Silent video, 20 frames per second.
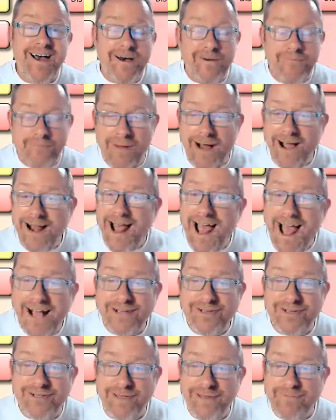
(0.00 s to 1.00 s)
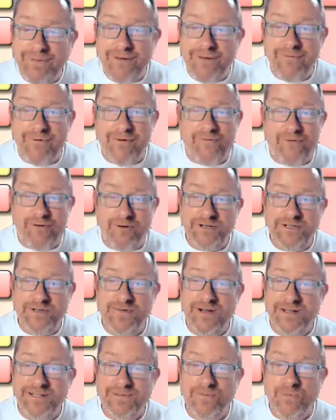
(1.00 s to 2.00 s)
might actually be referred to
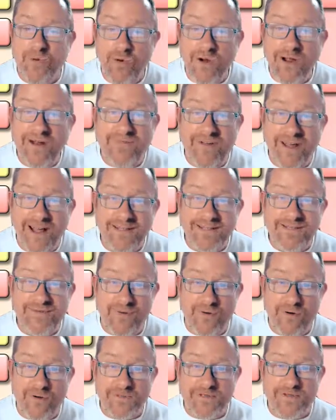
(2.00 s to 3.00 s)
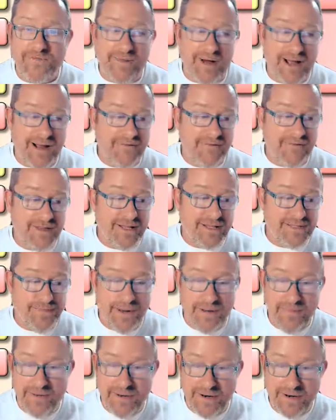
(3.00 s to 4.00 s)
as more advanced forms of mindfulness by
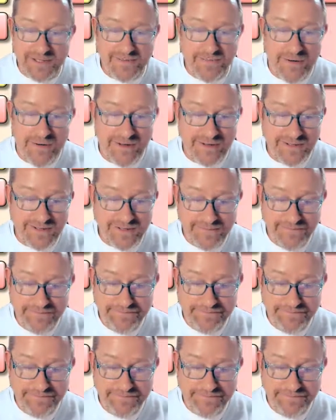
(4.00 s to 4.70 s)
Buddhist monks.